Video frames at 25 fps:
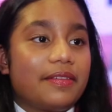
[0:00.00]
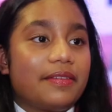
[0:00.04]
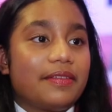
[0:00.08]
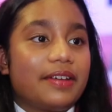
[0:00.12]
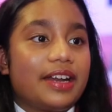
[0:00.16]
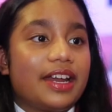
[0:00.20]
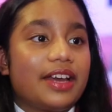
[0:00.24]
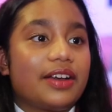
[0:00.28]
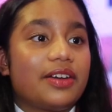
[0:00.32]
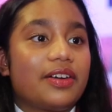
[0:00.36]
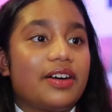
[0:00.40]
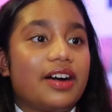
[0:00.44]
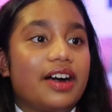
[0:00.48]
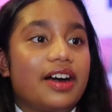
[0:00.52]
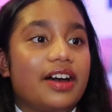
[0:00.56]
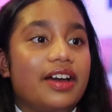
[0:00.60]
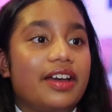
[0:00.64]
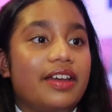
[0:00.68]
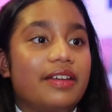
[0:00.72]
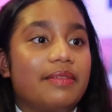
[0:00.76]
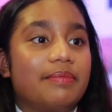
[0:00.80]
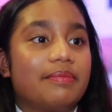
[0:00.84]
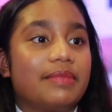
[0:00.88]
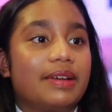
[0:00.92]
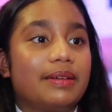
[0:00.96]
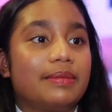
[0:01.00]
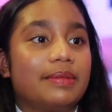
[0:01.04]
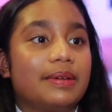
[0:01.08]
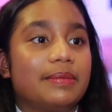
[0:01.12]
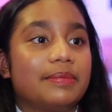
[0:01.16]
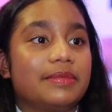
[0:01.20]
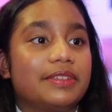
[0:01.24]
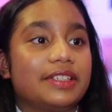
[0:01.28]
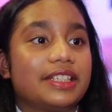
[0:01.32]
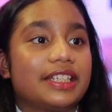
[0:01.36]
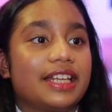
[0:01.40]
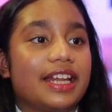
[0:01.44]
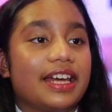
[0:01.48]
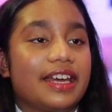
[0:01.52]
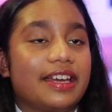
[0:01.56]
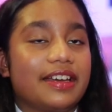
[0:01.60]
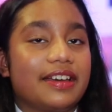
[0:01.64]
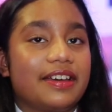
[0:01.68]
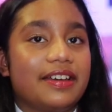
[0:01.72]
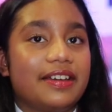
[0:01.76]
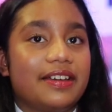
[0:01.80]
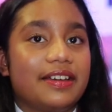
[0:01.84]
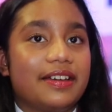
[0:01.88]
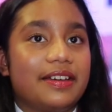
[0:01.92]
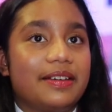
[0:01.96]
When I got home, my mum was like,
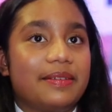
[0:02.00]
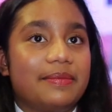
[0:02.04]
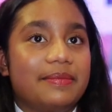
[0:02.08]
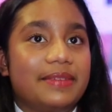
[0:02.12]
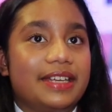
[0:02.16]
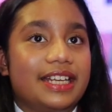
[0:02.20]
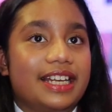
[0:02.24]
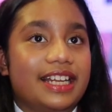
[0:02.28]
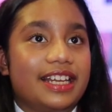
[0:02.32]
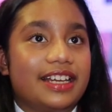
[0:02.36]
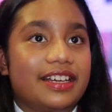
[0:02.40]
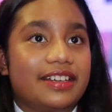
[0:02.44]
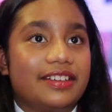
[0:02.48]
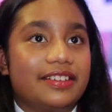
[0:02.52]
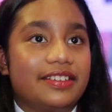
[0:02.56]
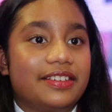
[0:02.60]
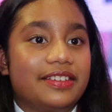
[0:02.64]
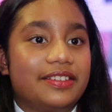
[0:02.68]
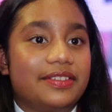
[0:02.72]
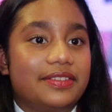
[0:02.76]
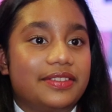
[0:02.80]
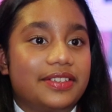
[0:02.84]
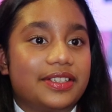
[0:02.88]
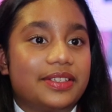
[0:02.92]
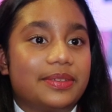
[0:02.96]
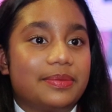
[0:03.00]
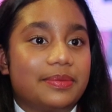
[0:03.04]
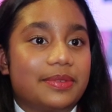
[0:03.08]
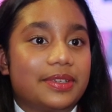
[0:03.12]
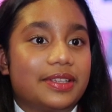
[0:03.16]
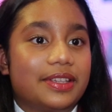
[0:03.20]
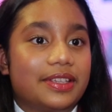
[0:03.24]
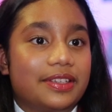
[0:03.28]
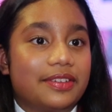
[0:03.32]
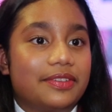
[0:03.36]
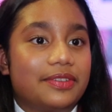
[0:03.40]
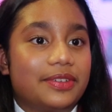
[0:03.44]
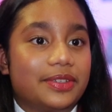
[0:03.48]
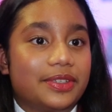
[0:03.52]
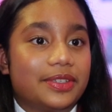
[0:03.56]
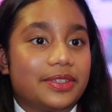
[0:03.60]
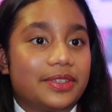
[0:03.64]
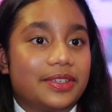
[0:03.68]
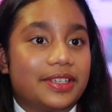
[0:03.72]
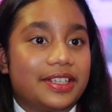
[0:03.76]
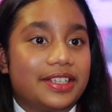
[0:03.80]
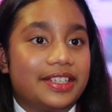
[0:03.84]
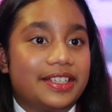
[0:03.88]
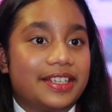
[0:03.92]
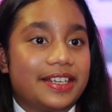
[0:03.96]
Amelia, you've just won the full
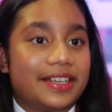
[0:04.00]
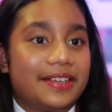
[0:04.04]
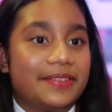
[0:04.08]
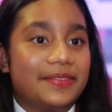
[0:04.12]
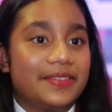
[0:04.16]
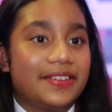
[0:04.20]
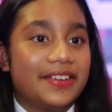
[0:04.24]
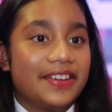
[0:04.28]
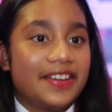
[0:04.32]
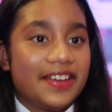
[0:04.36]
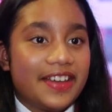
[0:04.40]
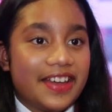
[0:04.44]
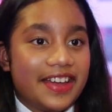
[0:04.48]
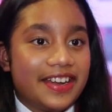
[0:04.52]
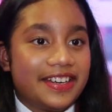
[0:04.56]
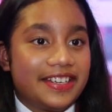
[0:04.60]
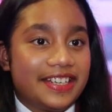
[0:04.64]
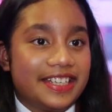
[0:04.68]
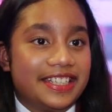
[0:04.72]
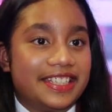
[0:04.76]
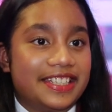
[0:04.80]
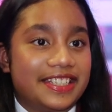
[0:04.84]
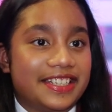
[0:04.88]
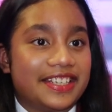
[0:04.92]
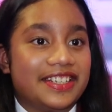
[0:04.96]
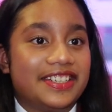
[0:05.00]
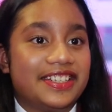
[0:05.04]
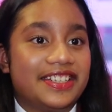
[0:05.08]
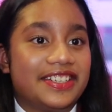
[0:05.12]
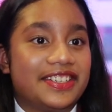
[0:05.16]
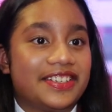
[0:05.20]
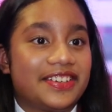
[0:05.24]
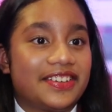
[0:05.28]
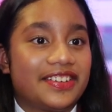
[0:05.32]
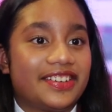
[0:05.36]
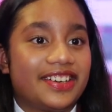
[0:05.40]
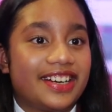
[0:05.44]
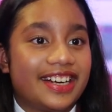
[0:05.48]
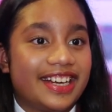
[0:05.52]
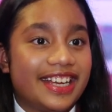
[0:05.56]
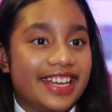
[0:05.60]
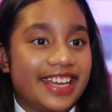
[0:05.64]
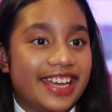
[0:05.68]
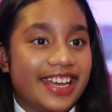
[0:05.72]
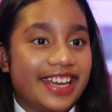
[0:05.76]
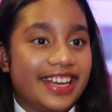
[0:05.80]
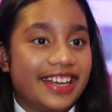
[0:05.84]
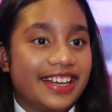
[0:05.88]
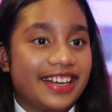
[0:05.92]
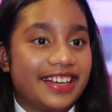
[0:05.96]
scholarship. And I started
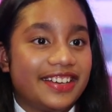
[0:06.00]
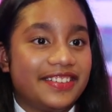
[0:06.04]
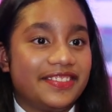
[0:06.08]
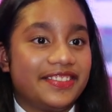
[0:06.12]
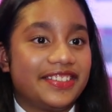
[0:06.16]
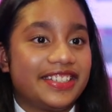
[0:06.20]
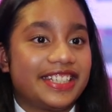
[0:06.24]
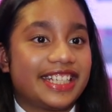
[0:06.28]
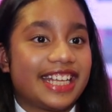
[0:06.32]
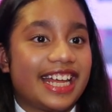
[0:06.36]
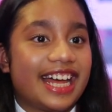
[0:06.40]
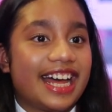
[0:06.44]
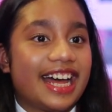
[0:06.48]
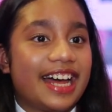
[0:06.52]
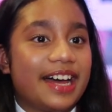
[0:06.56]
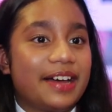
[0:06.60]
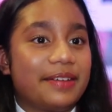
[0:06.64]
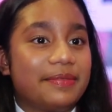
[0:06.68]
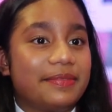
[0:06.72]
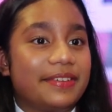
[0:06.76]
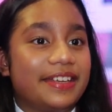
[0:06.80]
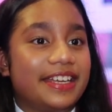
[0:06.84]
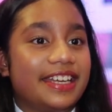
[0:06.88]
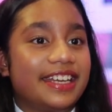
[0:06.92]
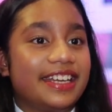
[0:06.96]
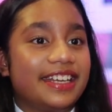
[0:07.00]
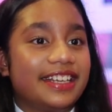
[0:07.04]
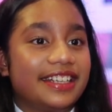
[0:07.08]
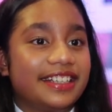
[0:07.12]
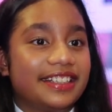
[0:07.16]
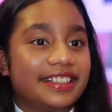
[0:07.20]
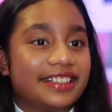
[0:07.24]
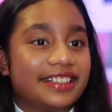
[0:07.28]
crying. I was that happy.